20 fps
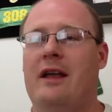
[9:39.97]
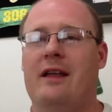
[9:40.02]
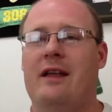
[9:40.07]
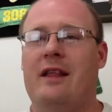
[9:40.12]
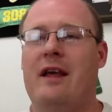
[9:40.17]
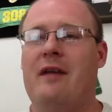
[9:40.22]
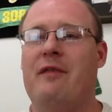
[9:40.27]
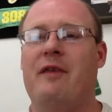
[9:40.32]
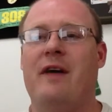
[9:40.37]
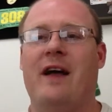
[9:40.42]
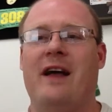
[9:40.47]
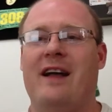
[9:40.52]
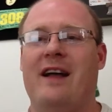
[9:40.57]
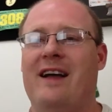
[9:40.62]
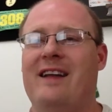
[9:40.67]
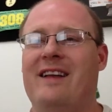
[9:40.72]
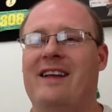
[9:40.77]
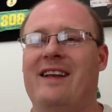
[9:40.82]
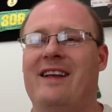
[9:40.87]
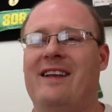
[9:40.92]
that fat
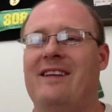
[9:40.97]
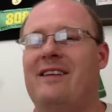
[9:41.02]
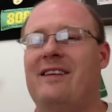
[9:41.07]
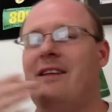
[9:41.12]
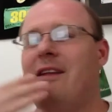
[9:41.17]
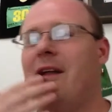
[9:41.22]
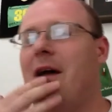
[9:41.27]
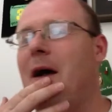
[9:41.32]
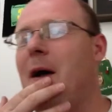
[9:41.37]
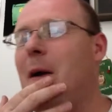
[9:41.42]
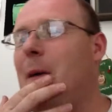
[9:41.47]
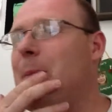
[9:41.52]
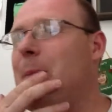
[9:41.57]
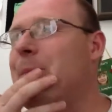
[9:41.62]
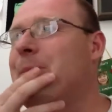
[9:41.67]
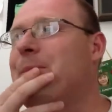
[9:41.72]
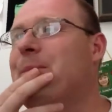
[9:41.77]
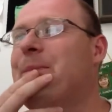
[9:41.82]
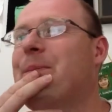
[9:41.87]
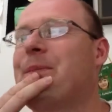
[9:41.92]
guy did it. Um,
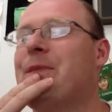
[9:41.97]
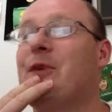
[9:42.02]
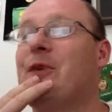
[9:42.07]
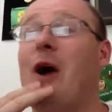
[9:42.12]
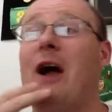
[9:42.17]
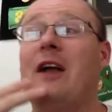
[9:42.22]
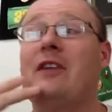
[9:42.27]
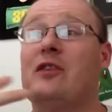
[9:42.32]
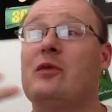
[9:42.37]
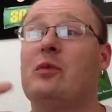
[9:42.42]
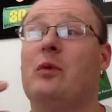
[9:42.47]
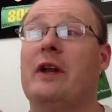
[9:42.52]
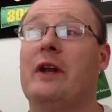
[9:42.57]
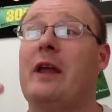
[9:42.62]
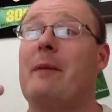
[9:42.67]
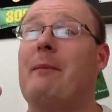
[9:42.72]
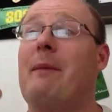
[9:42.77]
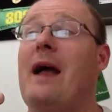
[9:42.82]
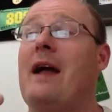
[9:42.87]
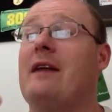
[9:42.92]
so I just want to
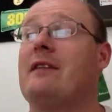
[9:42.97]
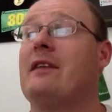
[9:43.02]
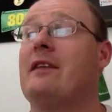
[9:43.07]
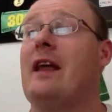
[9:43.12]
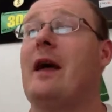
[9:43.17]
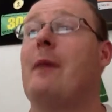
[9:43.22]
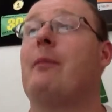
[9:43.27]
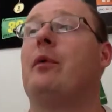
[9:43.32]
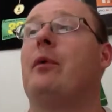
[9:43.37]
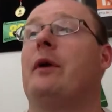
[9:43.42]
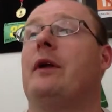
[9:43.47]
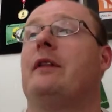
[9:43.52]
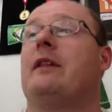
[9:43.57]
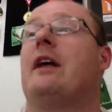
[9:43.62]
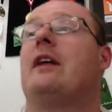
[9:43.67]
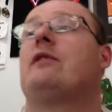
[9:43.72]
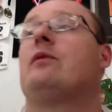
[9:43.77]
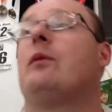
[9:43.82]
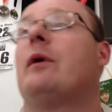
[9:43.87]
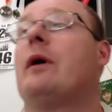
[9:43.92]
get back to that point.
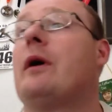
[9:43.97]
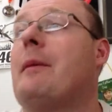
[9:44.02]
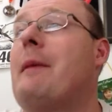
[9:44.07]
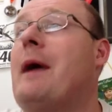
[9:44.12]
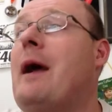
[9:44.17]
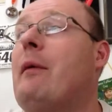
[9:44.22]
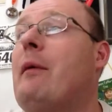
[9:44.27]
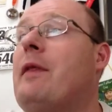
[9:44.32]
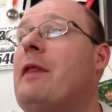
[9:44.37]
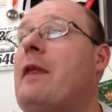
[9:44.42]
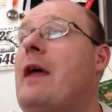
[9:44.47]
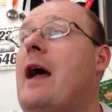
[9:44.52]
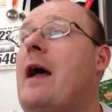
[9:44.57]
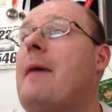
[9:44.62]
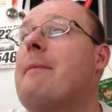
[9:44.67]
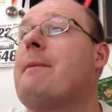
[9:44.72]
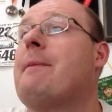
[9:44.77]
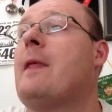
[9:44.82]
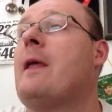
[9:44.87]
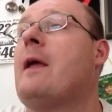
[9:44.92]
That's where I'm at with
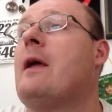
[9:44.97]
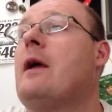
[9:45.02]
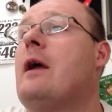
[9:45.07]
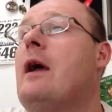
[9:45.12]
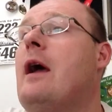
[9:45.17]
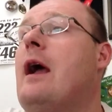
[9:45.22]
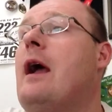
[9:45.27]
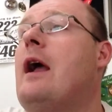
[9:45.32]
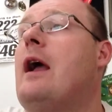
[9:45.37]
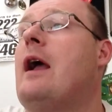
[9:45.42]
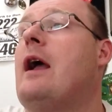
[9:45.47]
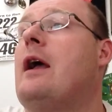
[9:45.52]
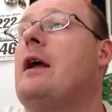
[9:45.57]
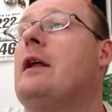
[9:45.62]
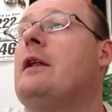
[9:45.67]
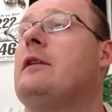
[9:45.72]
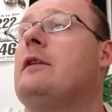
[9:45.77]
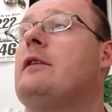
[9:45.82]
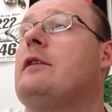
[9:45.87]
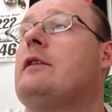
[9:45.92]
that.
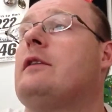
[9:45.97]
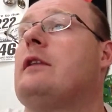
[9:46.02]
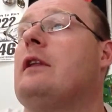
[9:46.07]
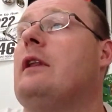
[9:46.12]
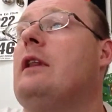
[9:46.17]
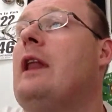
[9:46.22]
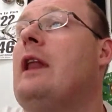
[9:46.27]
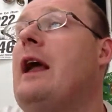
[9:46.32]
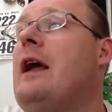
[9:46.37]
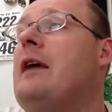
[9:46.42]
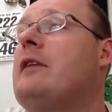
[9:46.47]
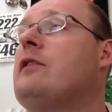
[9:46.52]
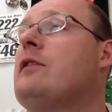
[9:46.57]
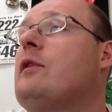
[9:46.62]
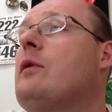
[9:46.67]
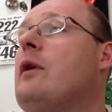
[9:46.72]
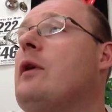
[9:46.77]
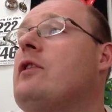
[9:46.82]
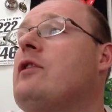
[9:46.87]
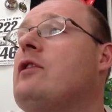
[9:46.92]
And the last
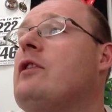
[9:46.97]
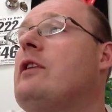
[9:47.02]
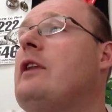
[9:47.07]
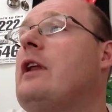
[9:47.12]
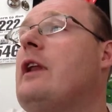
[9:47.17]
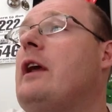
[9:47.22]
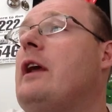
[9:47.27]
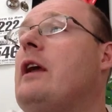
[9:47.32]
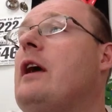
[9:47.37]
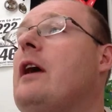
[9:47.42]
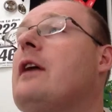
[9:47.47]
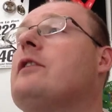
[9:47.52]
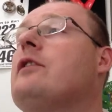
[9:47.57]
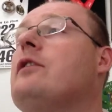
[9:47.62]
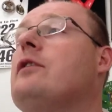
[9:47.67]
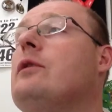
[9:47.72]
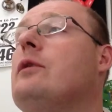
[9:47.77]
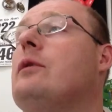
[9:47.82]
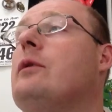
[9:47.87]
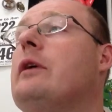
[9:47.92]
question that I got
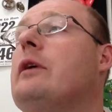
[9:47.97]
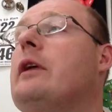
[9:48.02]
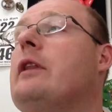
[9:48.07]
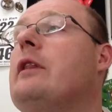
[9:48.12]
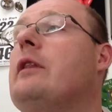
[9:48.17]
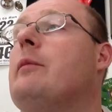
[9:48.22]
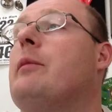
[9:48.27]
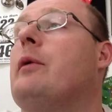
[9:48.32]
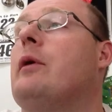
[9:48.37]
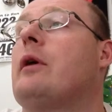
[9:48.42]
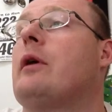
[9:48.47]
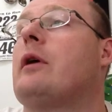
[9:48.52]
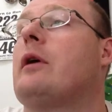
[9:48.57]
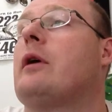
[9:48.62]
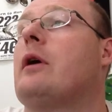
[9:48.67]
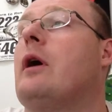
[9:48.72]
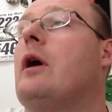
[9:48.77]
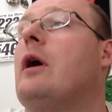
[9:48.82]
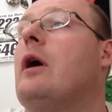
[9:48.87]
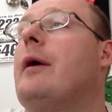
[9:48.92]
to in the book
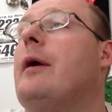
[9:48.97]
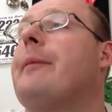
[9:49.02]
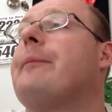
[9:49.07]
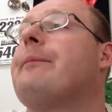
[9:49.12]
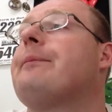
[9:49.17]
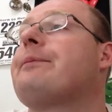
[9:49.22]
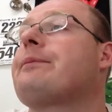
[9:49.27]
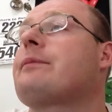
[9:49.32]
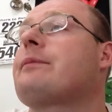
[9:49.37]
um,